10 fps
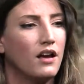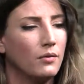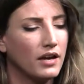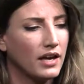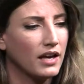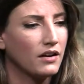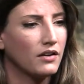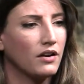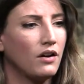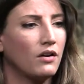We are
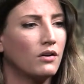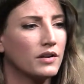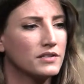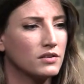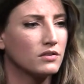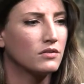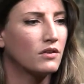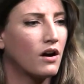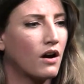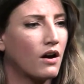going to
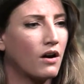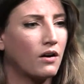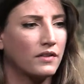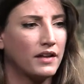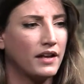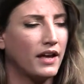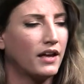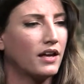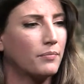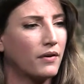a
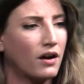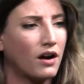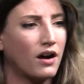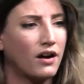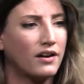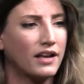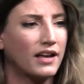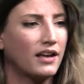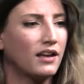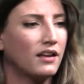holiday
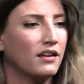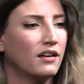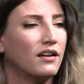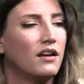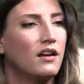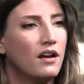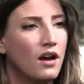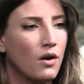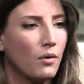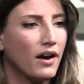party
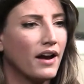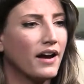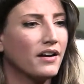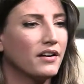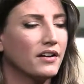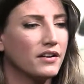where